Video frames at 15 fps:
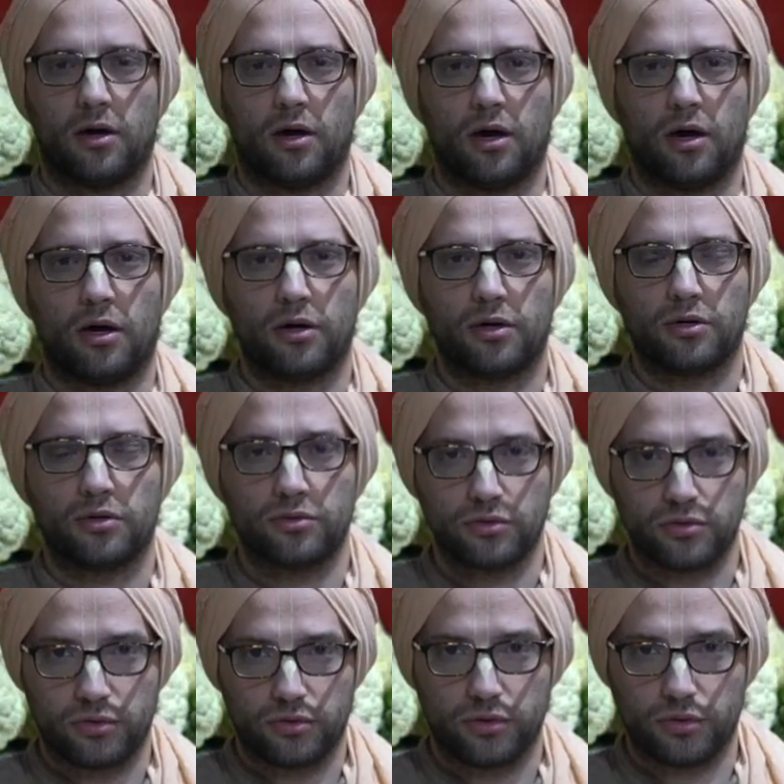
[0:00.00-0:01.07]
Our
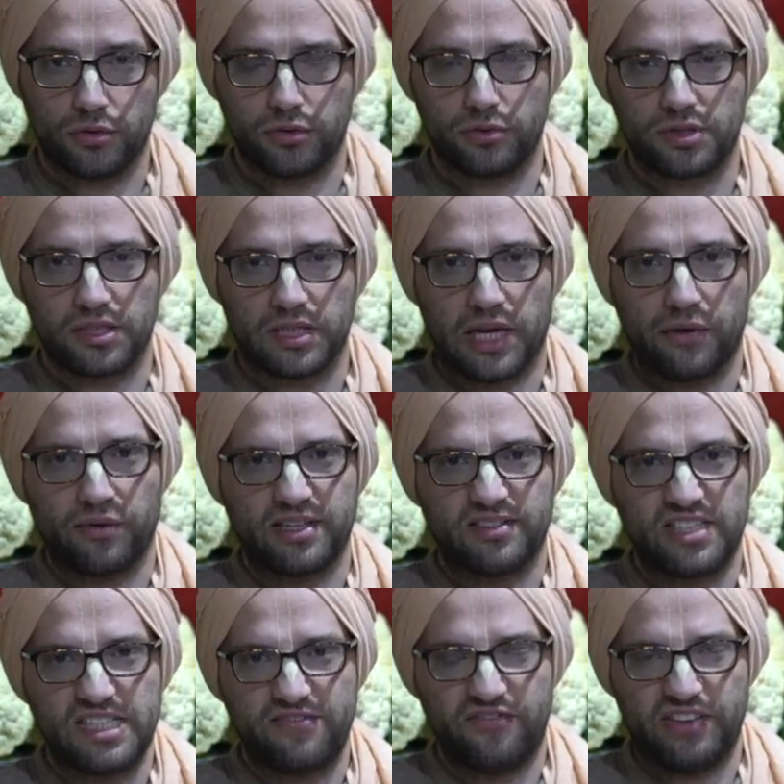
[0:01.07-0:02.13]
gurus, they
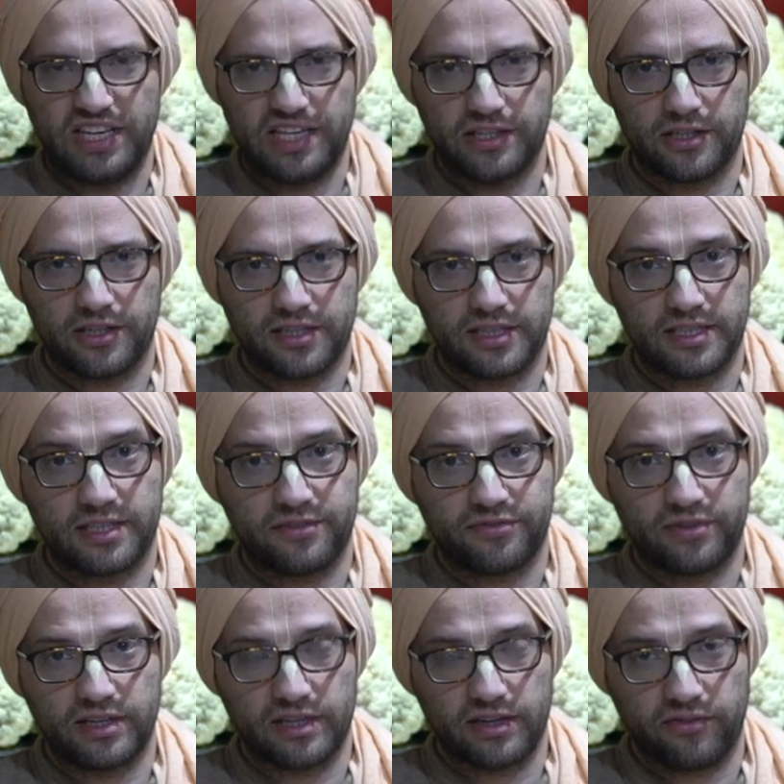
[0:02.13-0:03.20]
reveal the
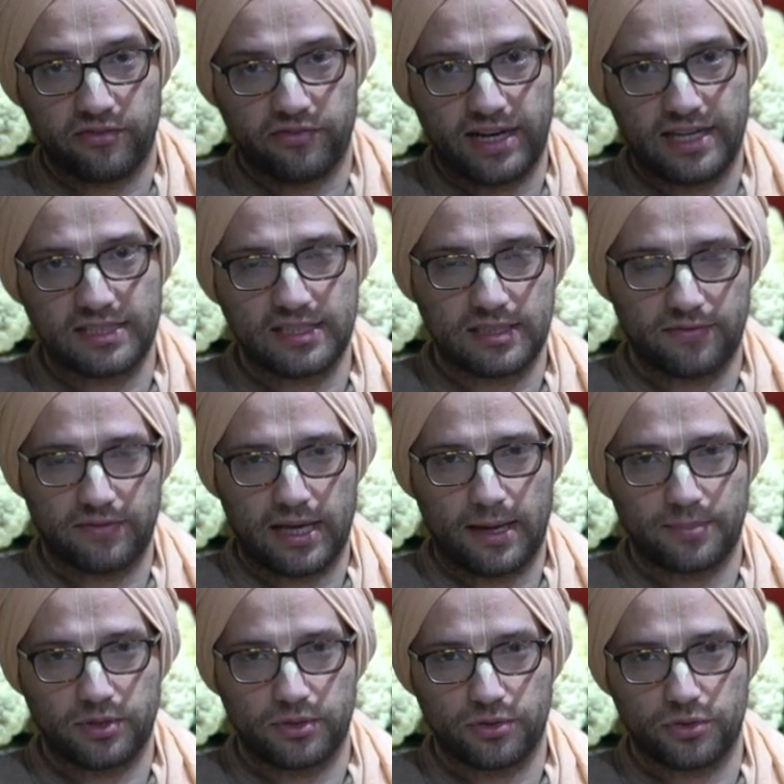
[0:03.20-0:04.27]
different facets of the
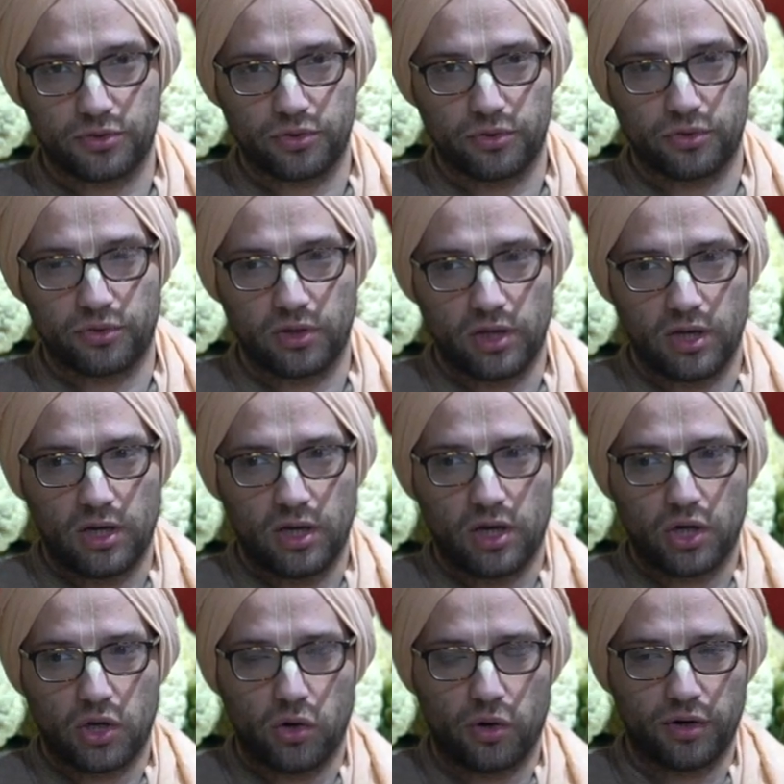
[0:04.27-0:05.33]
Absolute Truth
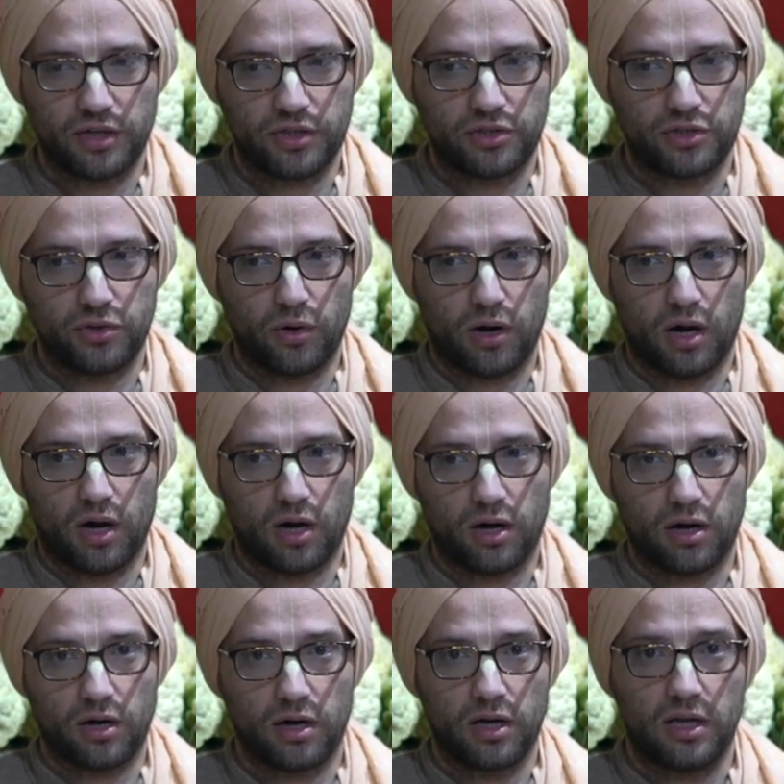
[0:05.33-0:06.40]
according to
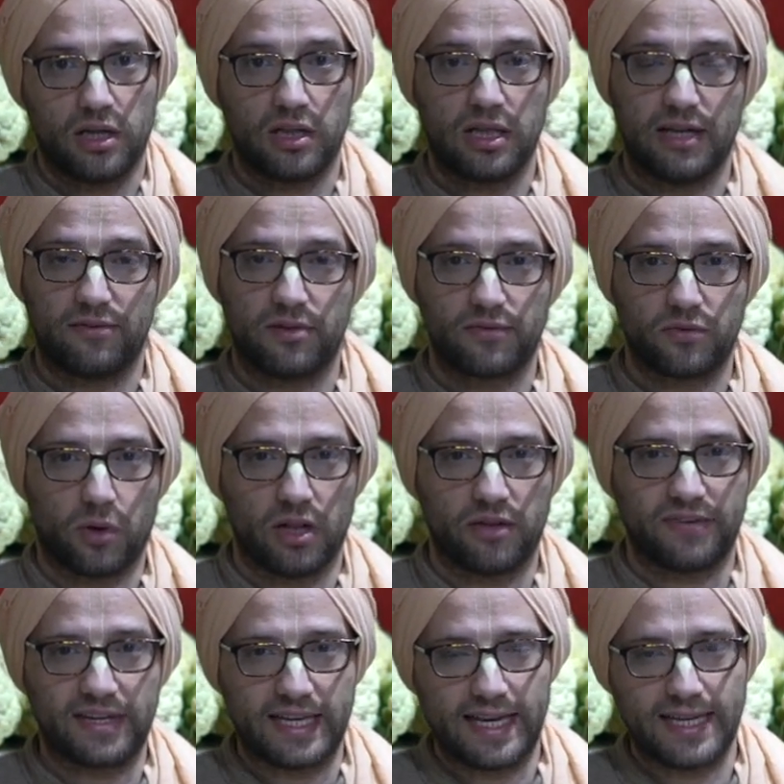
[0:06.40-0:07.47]
our level of
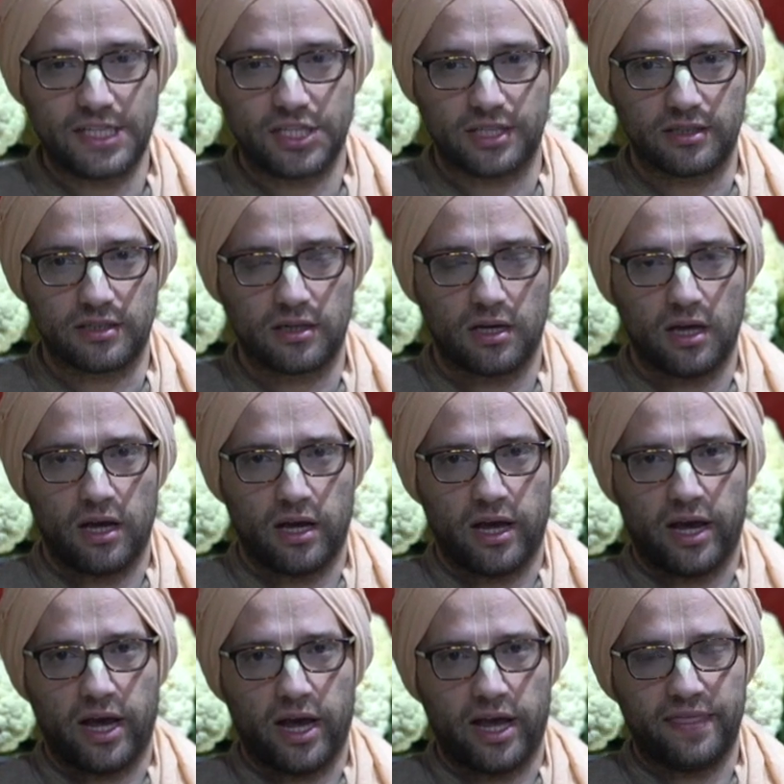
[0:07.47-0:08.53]

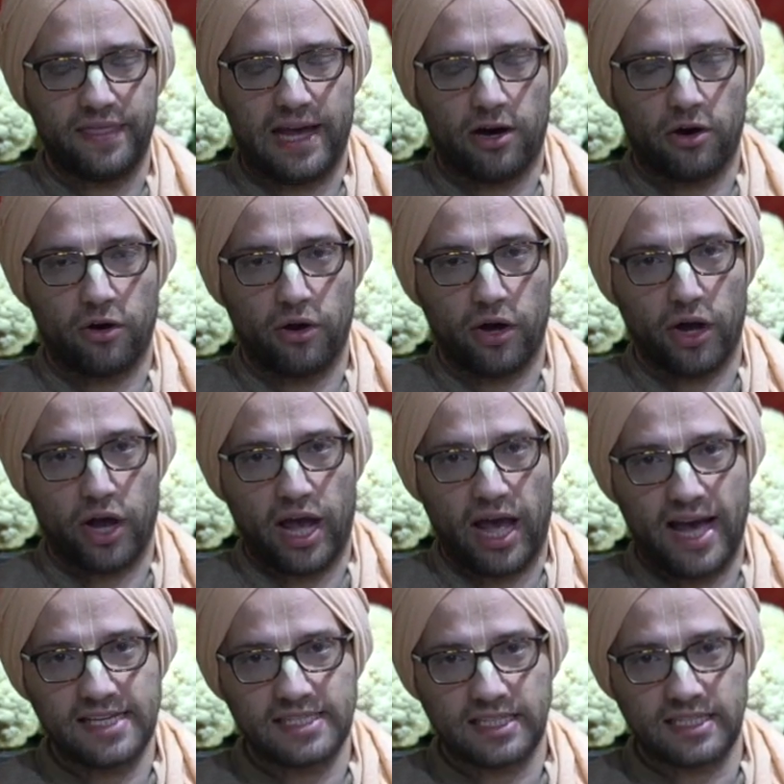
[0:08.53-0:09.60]
qualification. Now,
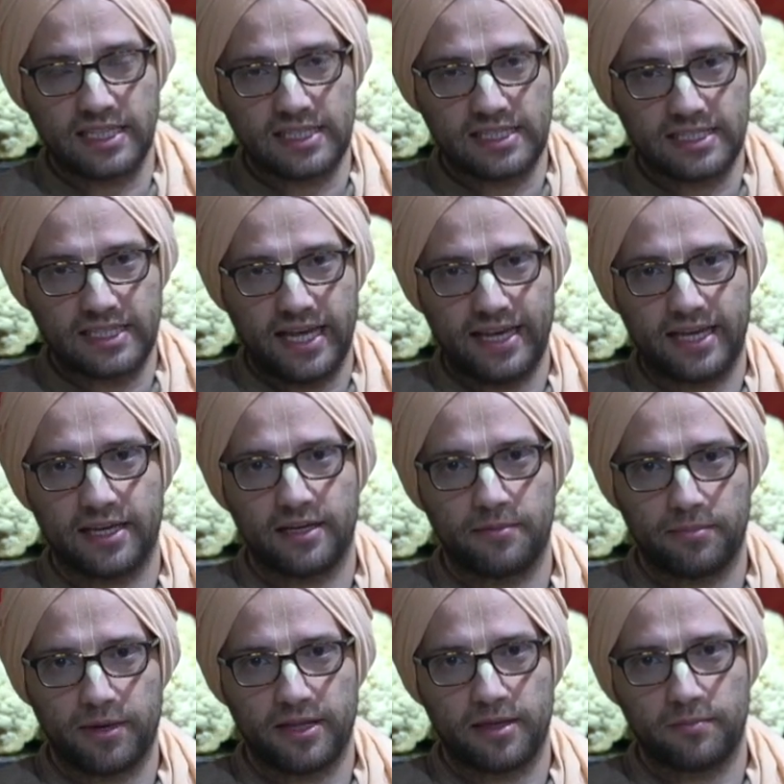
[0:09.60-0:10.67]
as it is
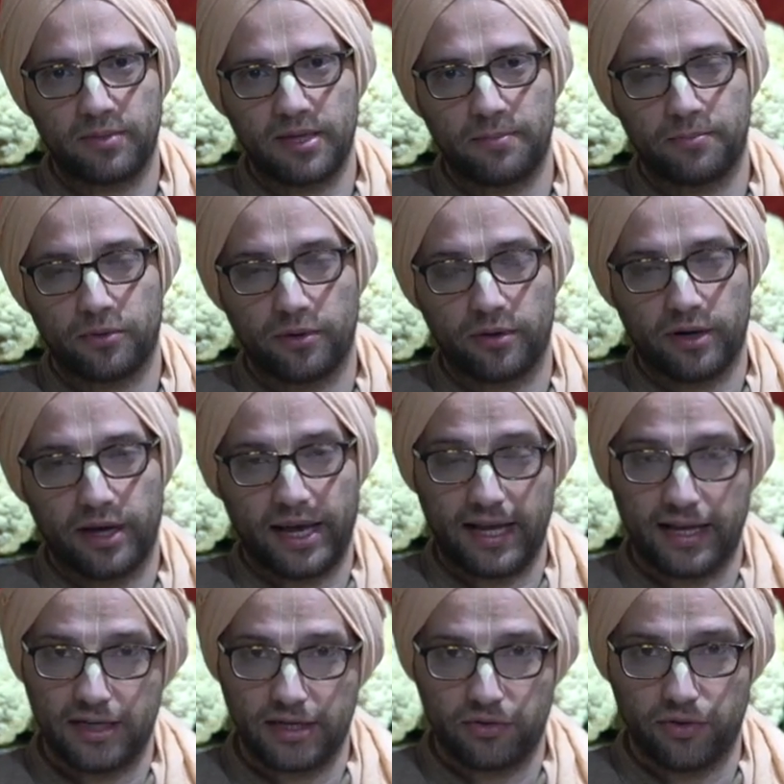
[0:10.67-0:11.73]
taken by the people
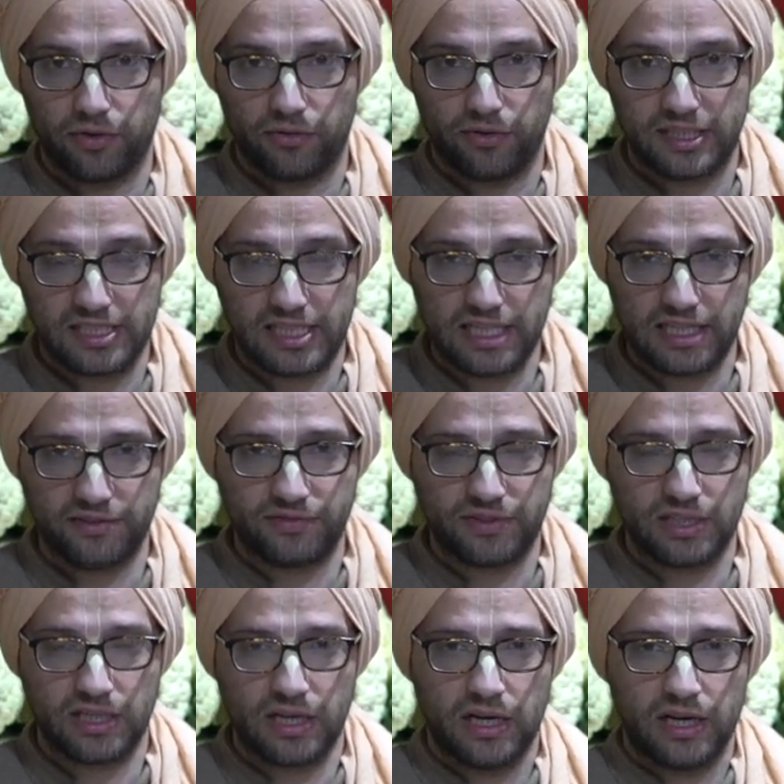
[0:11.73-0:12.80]
and
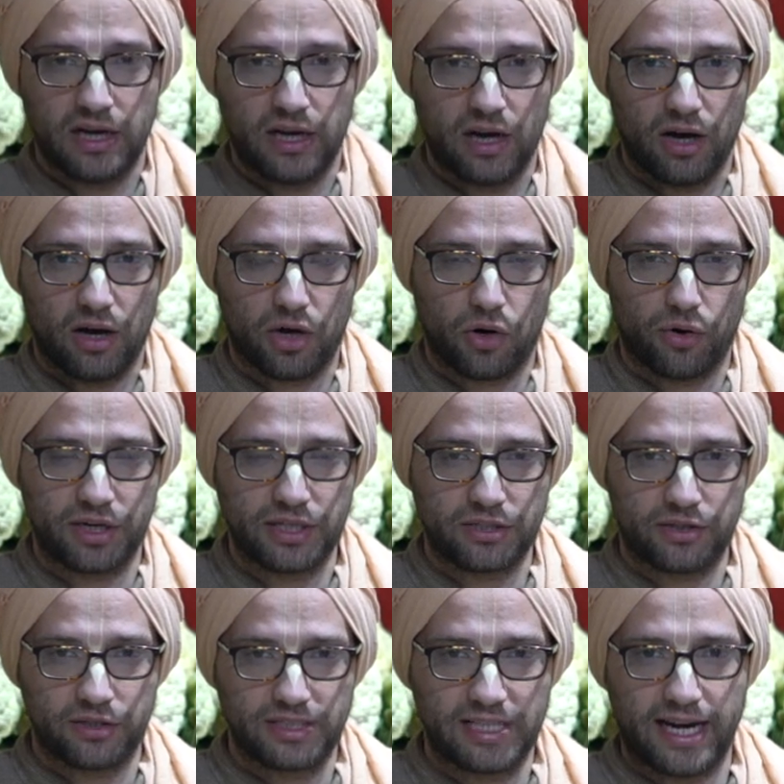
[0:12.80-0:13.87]
received, according to
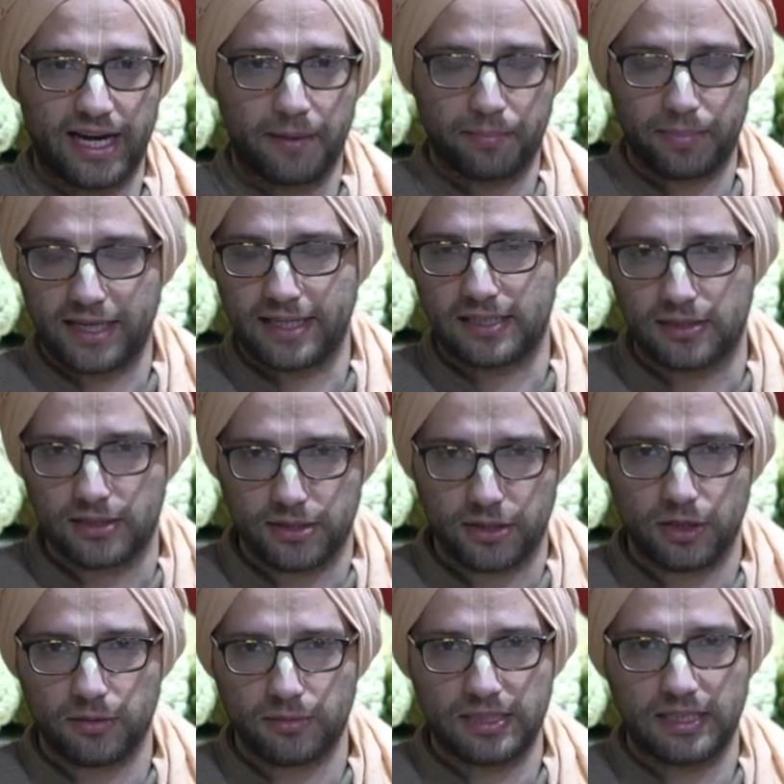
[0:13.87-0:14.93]
their time, place, and
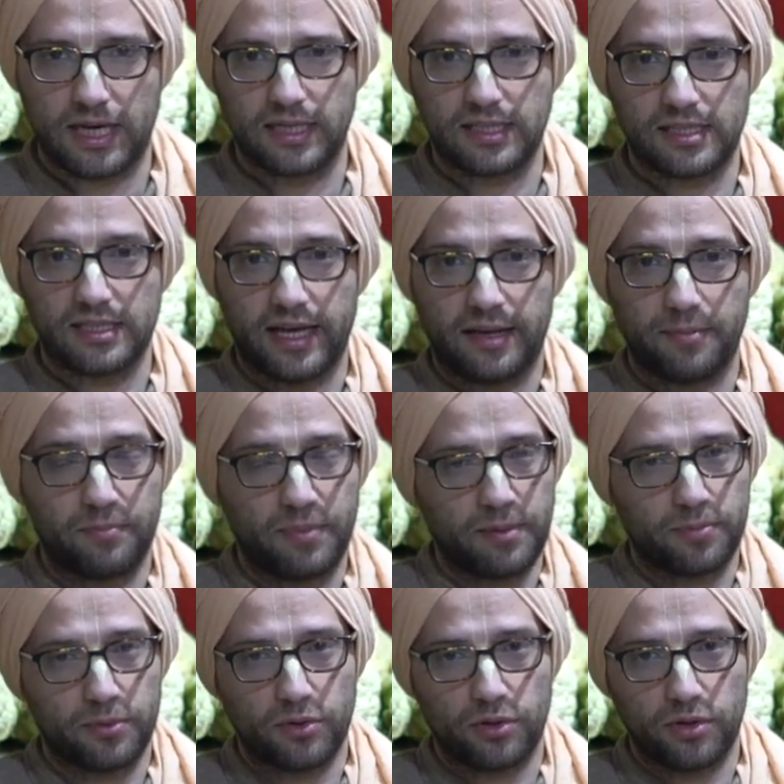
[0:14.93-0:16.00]
circumstance, then
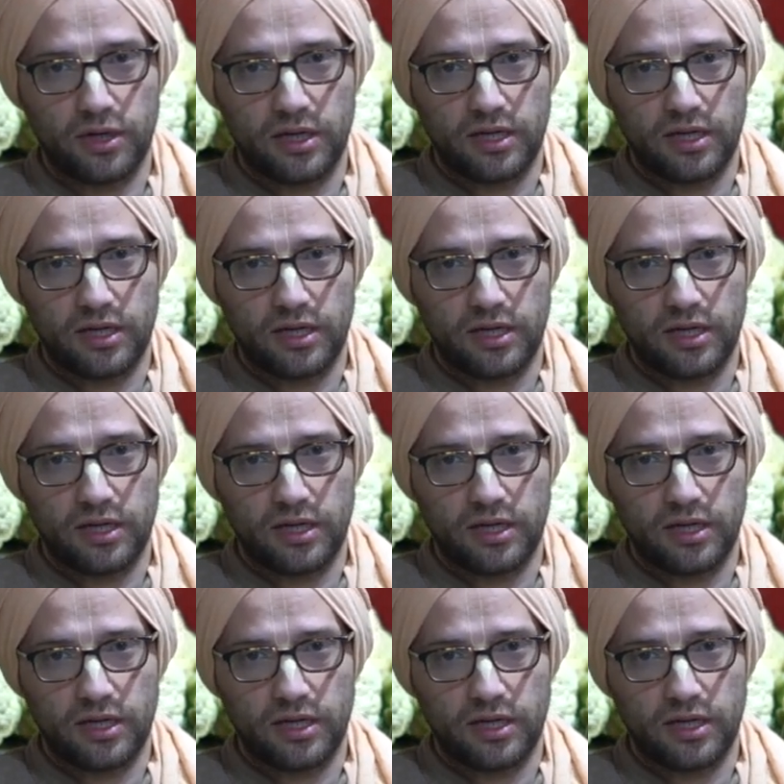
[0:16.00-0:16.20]
people